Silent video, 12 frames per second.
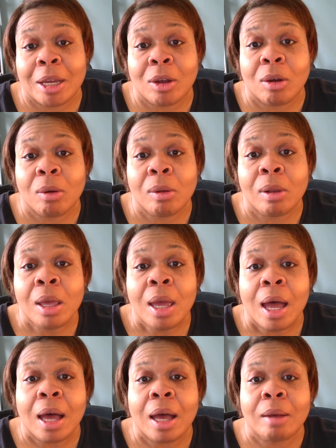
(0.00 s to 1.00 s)
goal
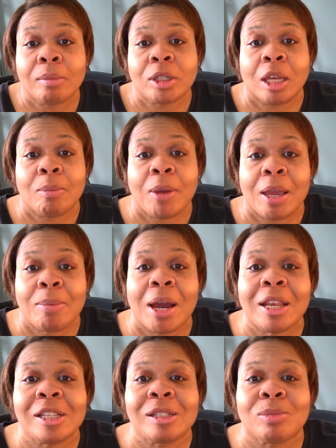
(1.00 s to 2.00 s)
to get paid by
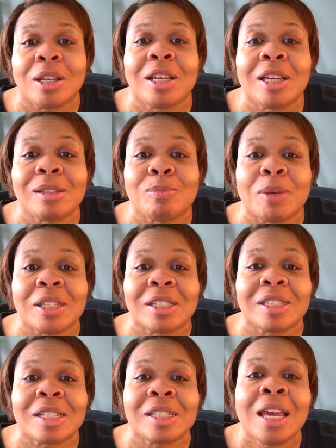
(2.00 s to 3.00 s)
these
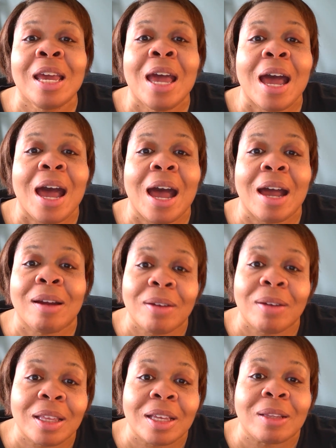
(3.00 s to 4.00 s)
businesses. I'd
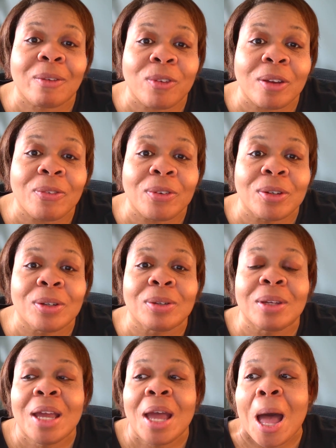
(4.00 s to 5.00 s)
rather get the free food
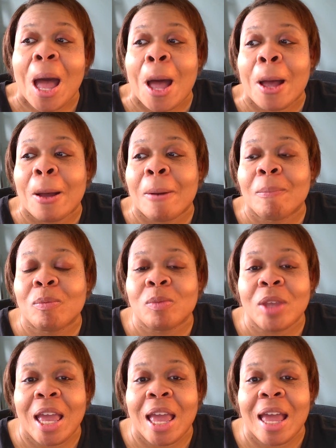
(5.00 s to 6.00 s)

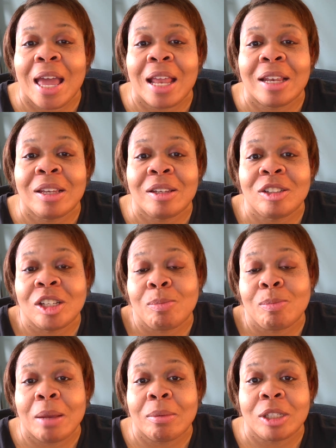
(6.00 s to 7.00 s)
and
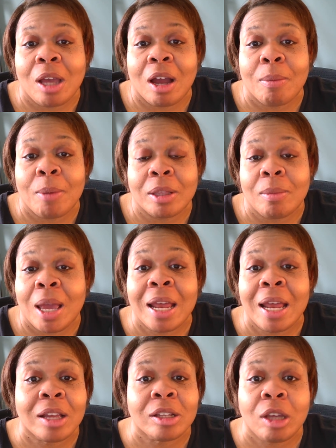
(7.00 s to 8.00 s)
just be able to talk about them. And
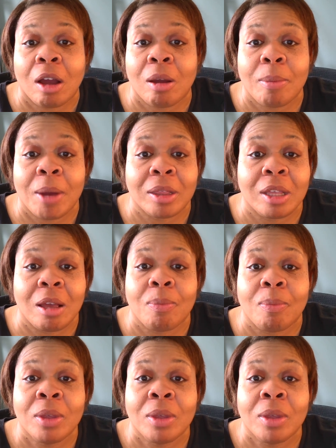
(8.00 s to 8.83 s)
I can talk about them,